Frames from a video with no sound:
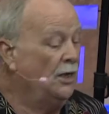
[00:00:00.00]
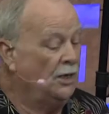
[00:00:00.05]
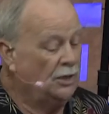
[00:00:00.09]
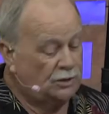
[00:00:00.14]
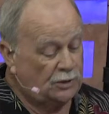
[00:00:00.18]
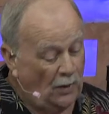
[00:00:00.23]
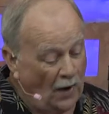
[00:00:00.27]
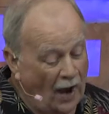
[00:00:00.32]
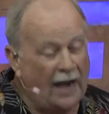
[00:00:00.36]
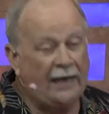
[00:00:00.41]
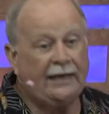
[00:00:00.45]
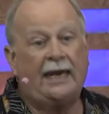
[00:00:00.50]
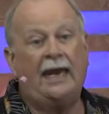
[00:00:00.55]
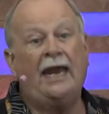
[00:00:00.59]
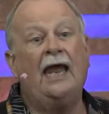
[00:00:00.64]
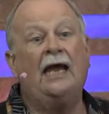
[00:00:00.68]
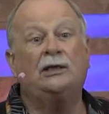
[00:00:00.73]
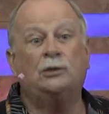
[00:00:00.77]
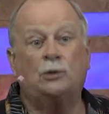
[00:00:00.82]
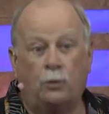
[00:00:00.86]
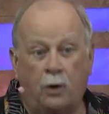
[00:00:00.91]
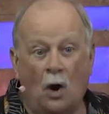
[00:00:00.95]
So I
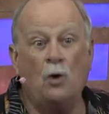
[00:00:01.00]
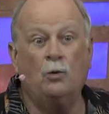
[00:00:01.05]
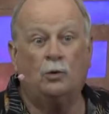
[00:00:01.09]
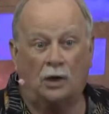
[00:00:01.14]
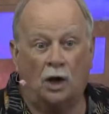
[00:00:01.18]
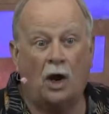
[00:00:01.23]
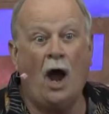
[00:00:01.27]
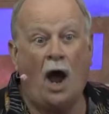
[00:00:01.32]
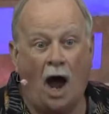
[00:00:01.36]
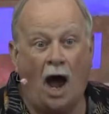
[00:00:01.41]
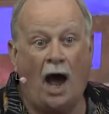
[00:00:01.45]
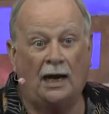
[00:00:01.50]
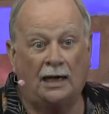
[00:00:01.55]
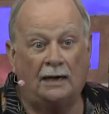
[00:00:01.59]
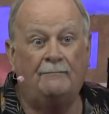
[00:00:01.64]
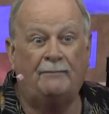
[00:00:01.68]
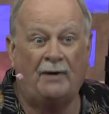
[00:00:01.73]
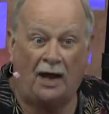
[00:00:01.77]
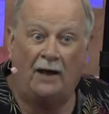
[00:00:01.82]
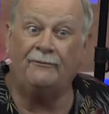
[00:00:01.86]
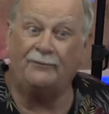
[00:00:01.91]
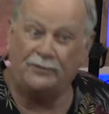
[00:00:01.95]
can quote God
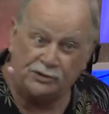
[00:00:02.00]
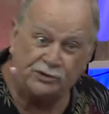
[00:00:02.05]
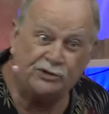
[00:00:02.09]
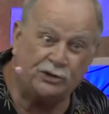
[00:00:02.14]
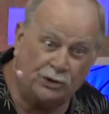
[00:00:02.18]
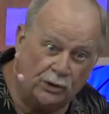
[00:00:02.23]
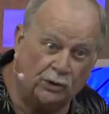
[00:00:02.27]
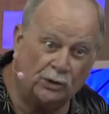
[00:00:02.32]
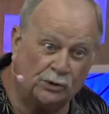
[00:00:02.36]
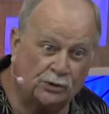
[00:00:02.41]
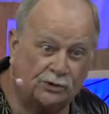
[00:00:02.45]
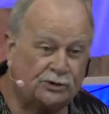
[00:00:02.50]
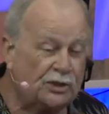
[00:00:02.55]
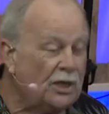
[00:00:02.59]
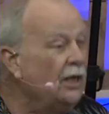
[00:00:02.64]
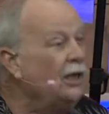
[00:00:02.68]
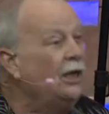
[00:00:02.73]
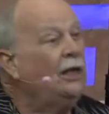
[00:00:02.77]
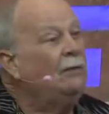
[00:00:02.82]
about the Jews.